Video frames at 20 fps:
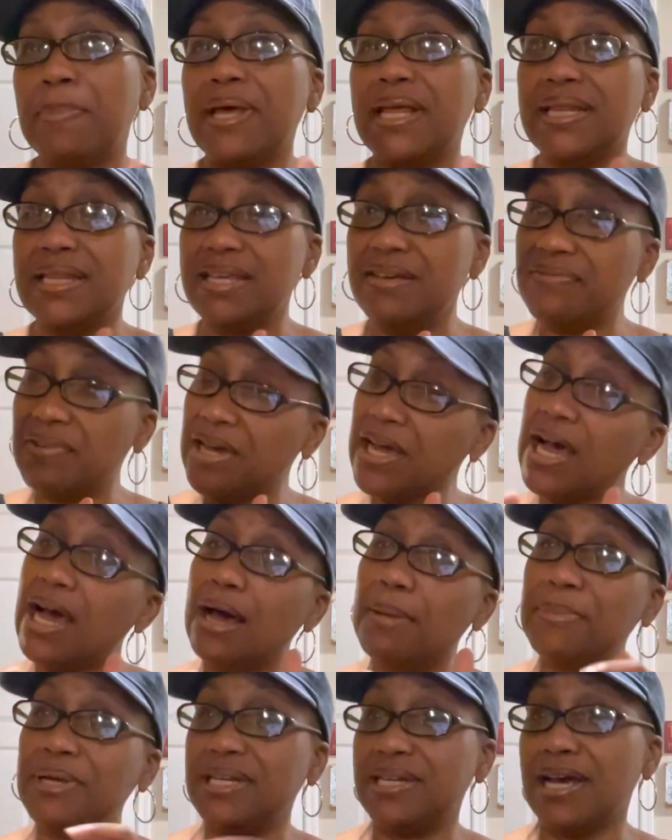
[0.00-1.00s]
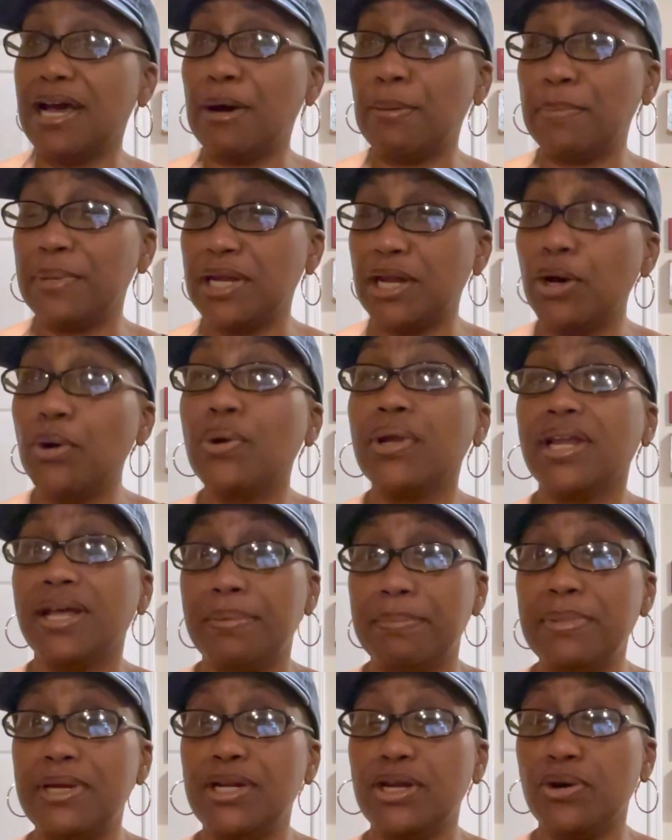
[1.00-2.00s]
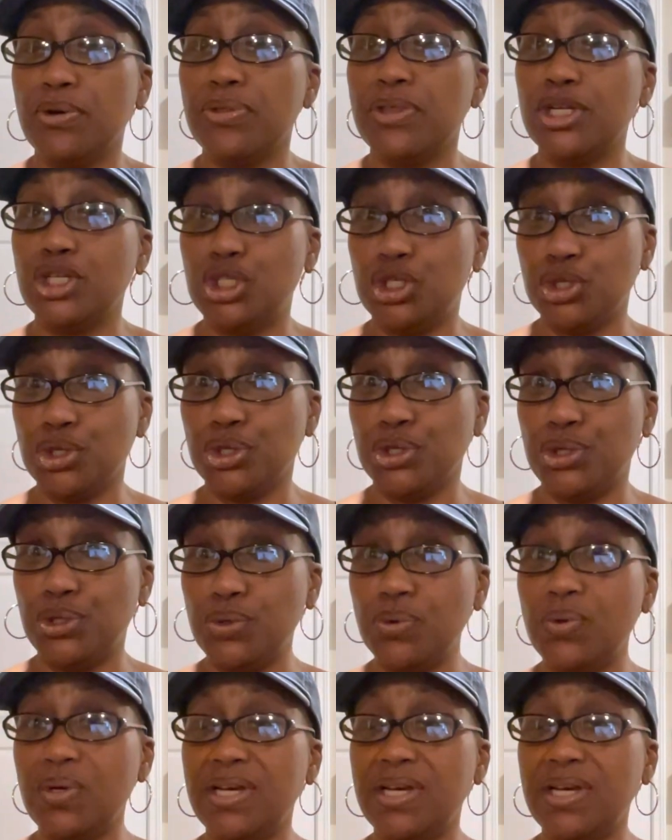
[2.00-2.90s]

and leave a comment down below and let me know that you're new